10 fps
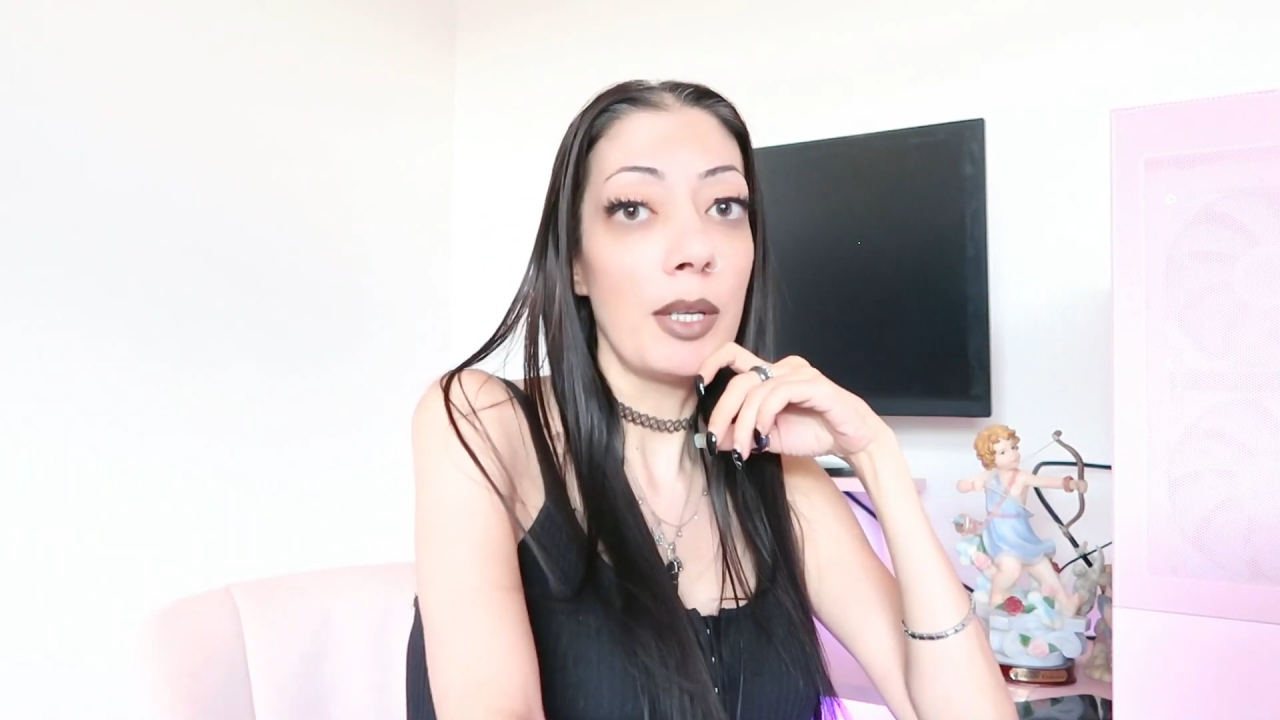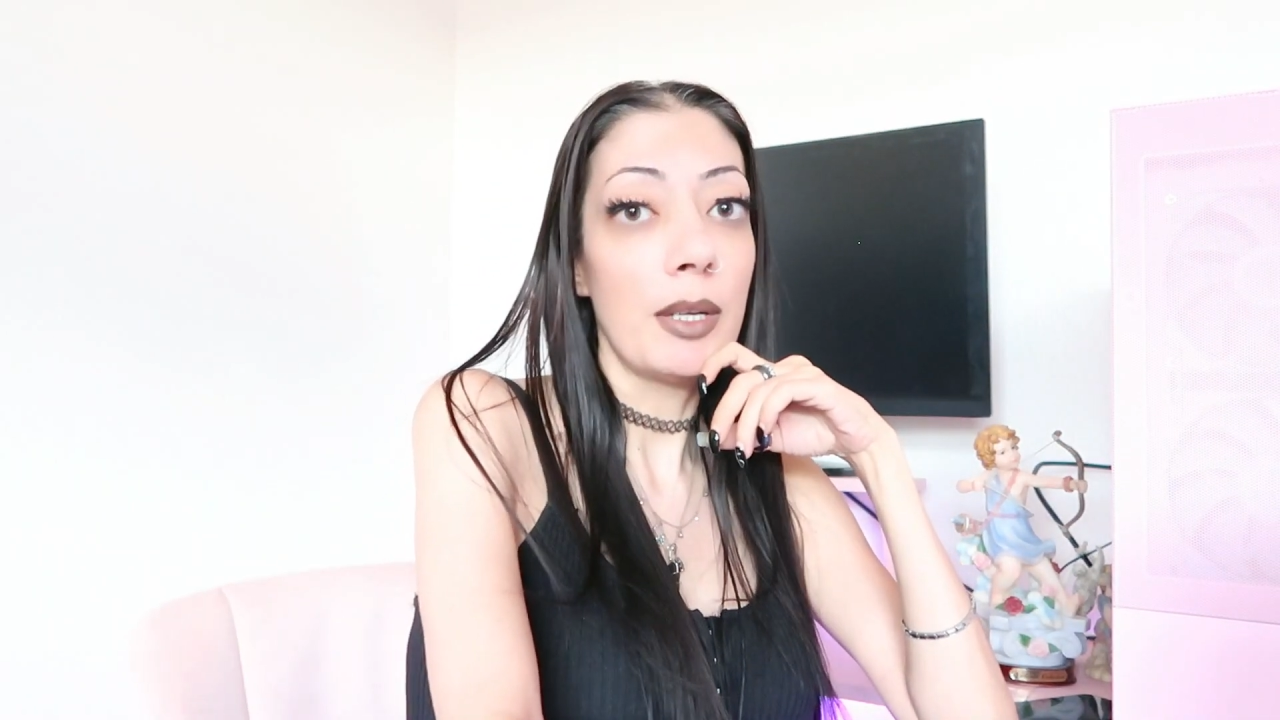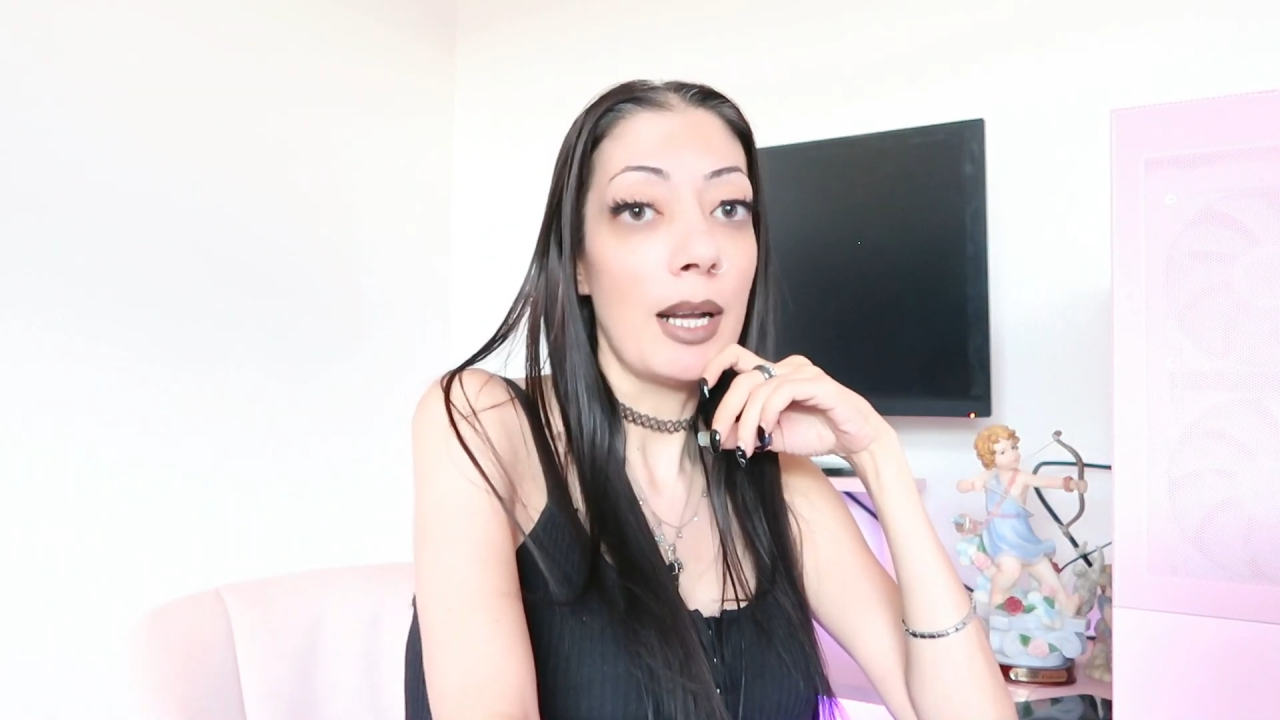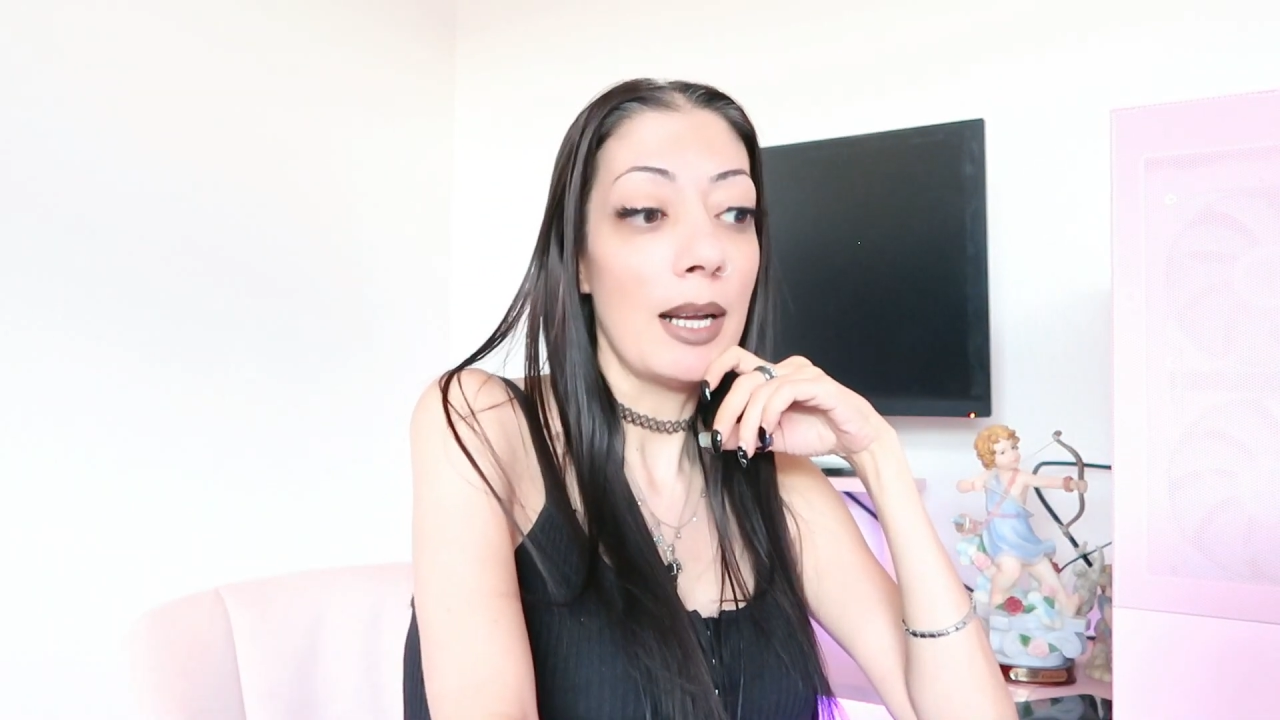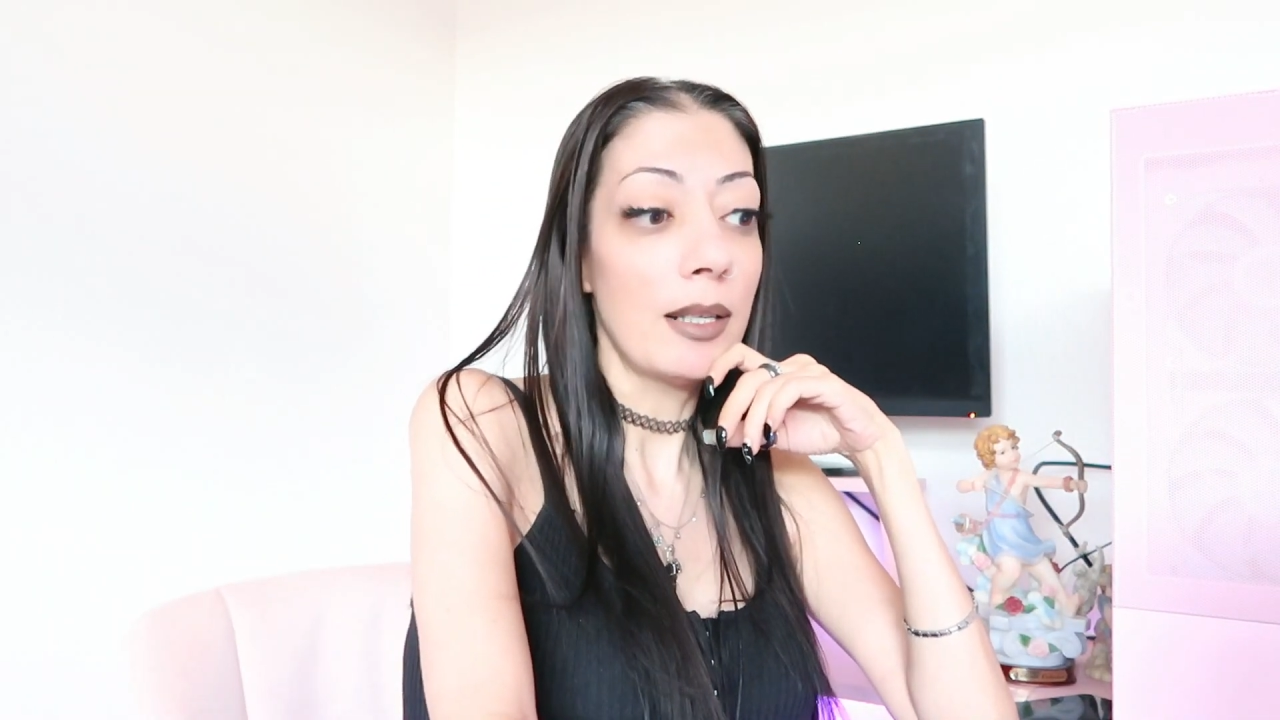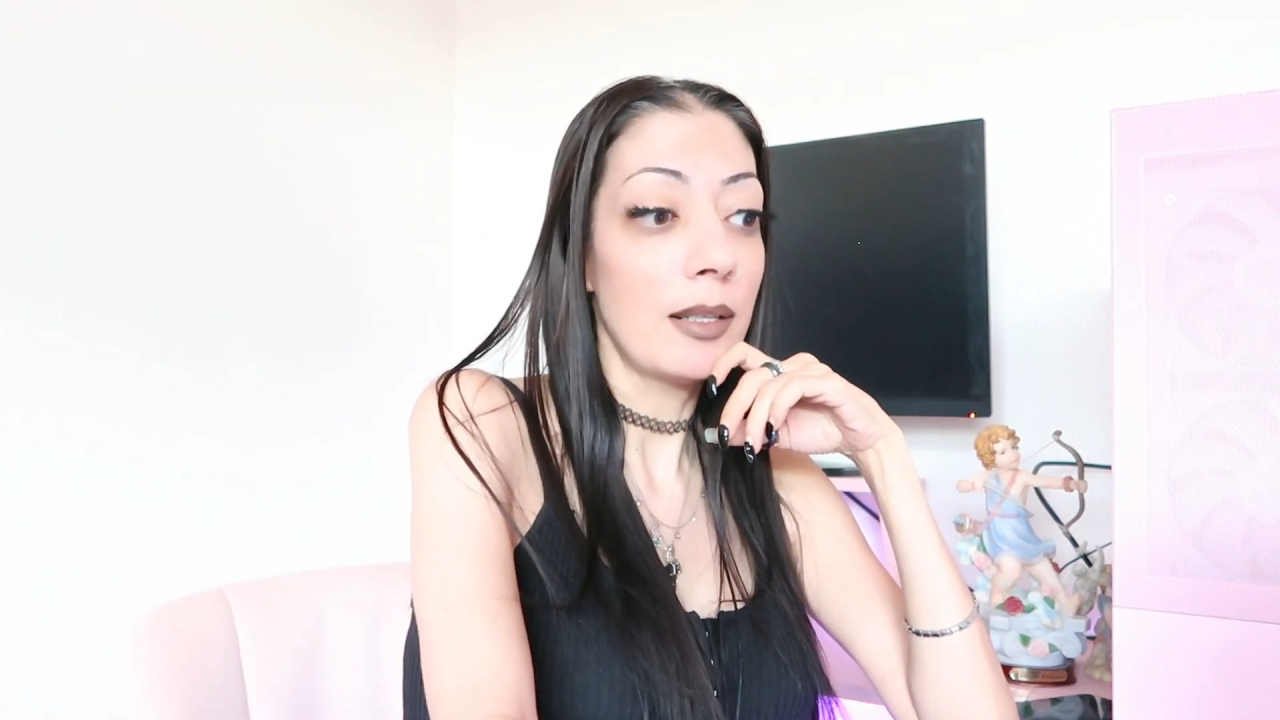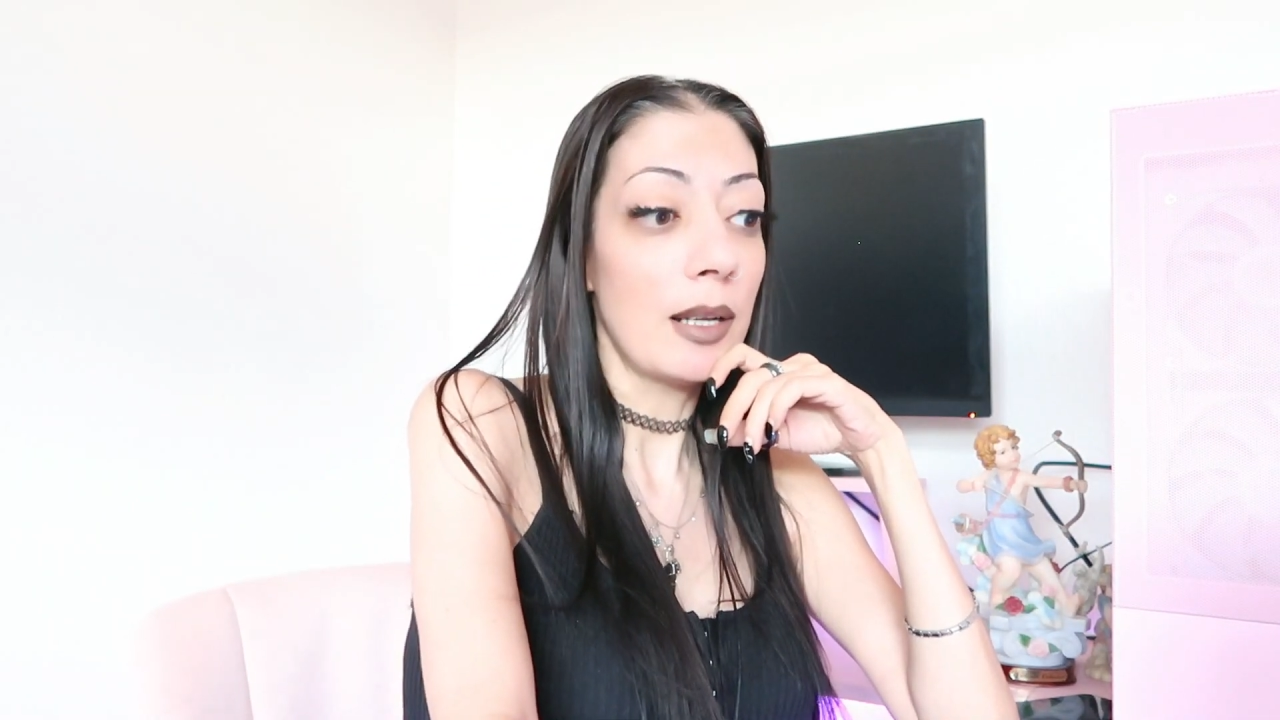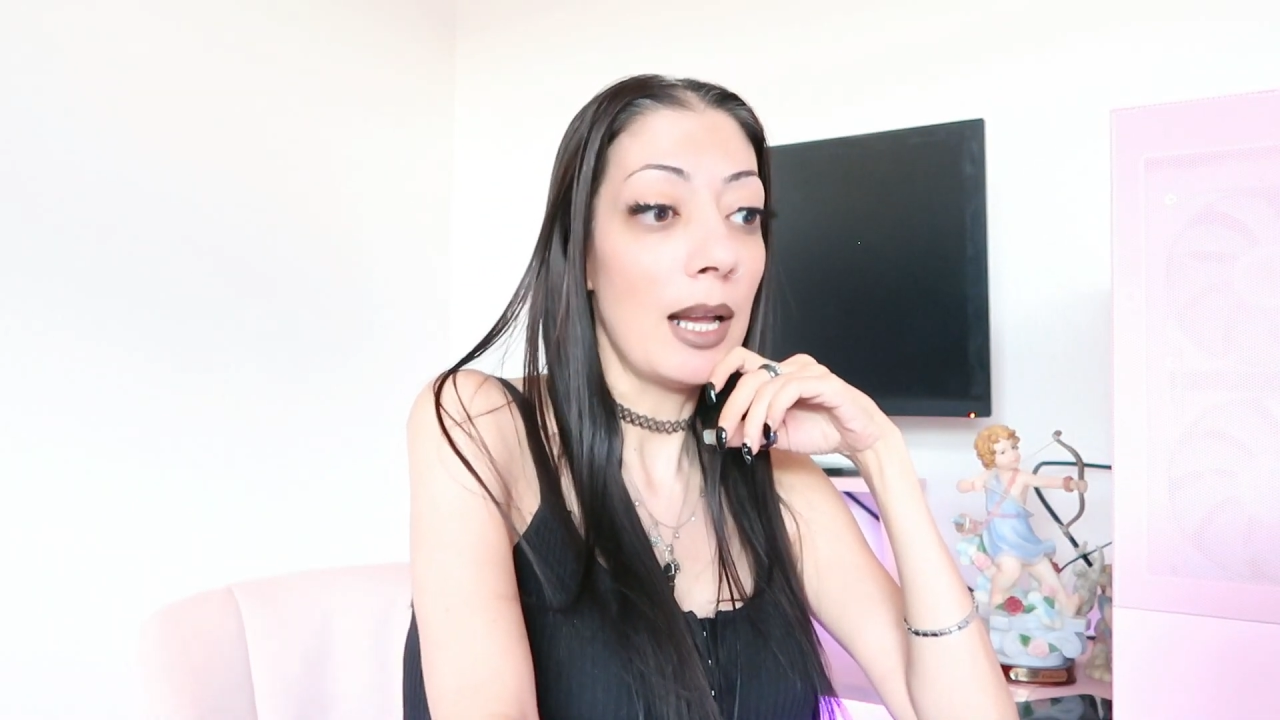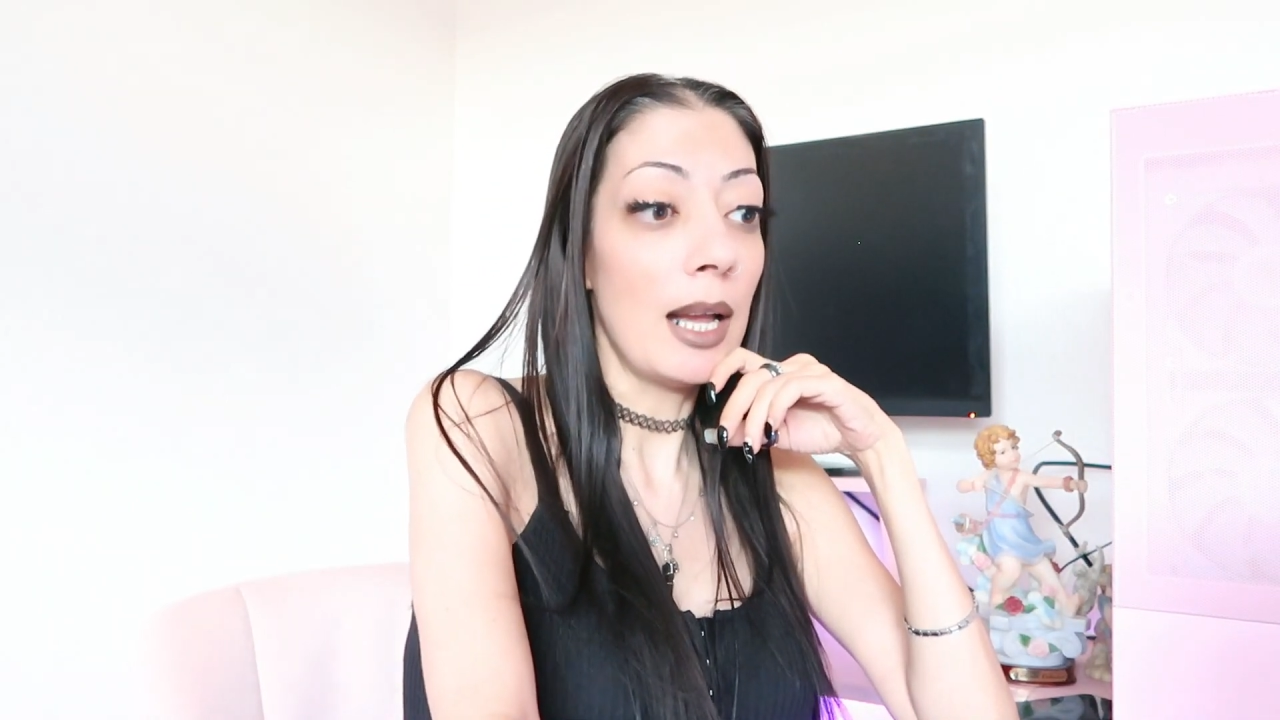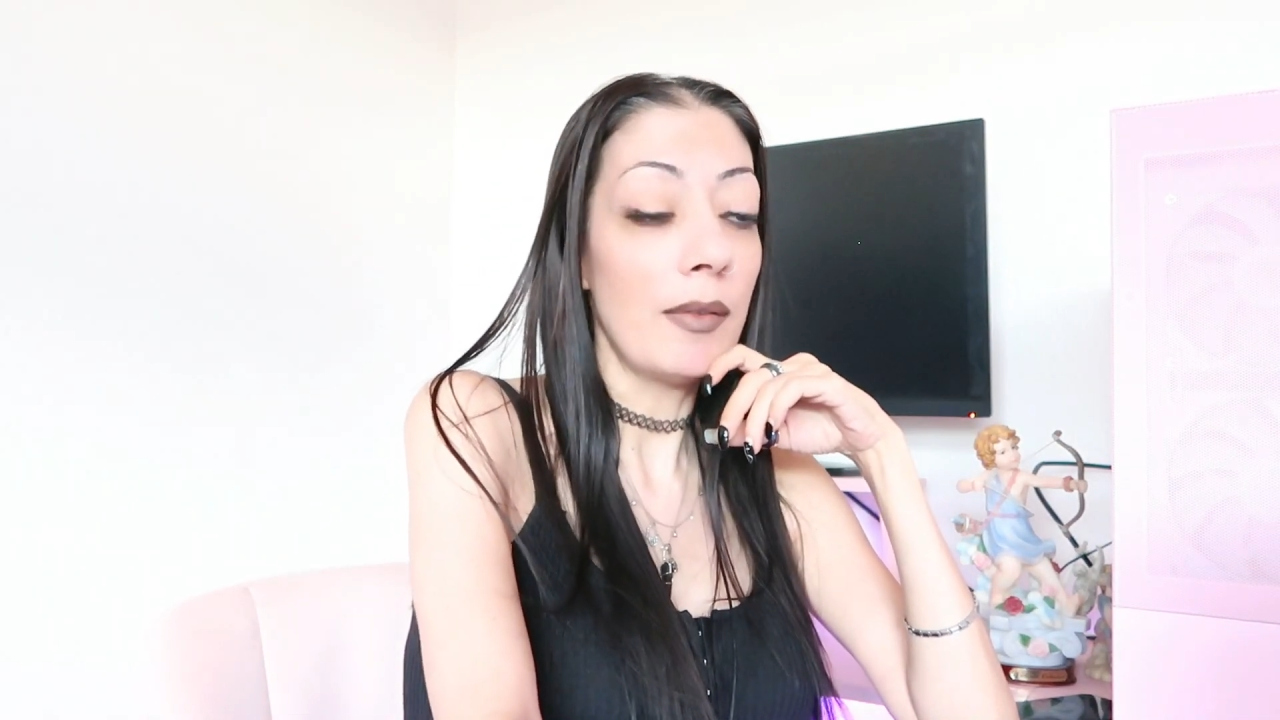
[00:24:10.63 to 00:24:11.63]
you guys?
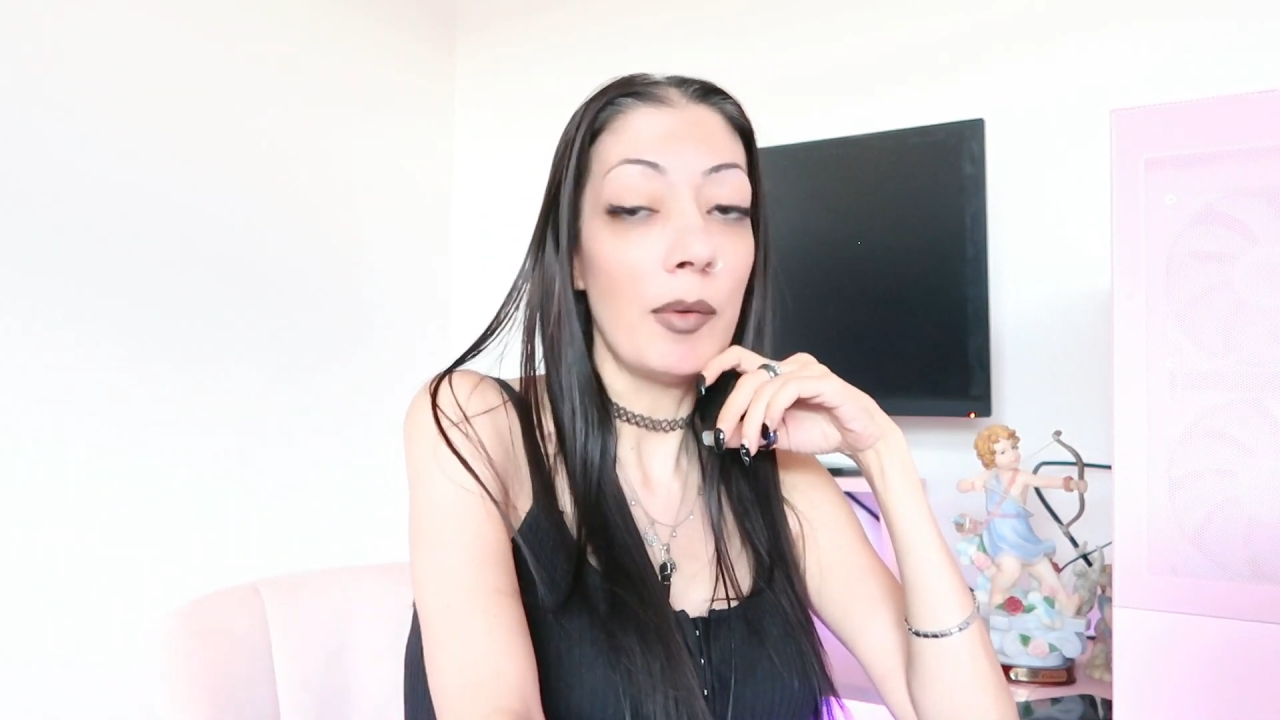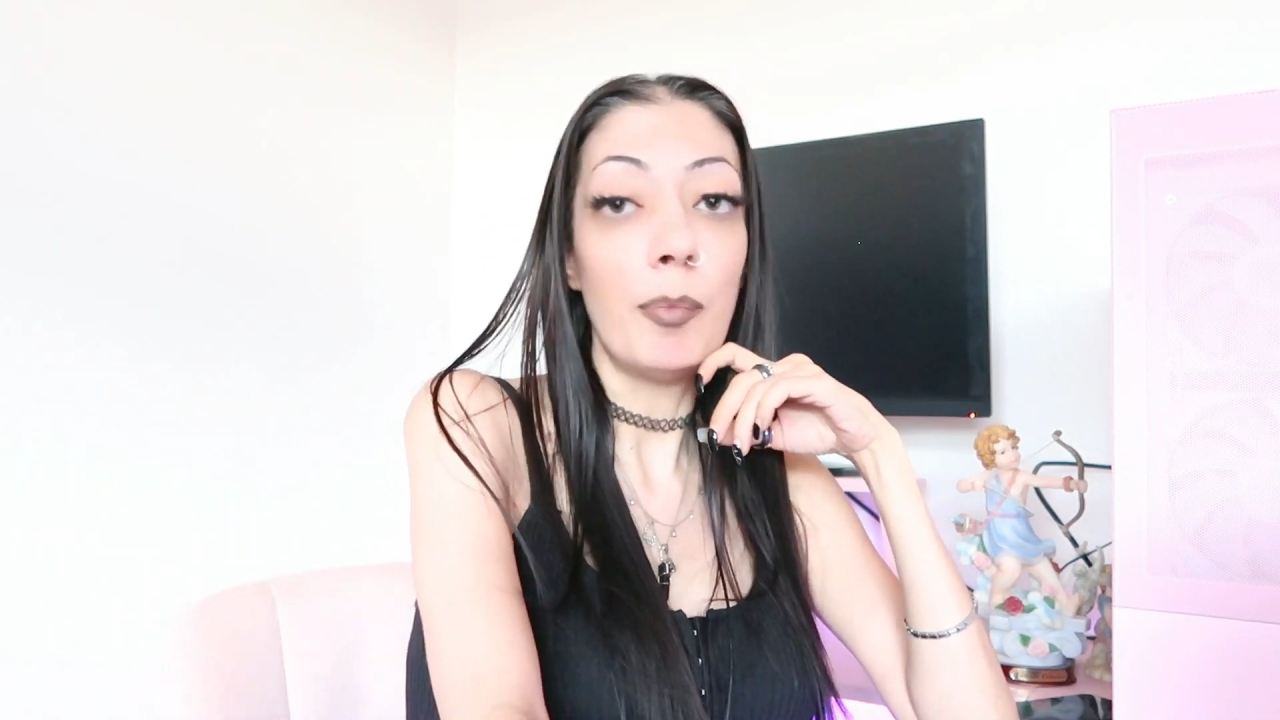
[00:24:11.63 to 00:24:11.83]
I have a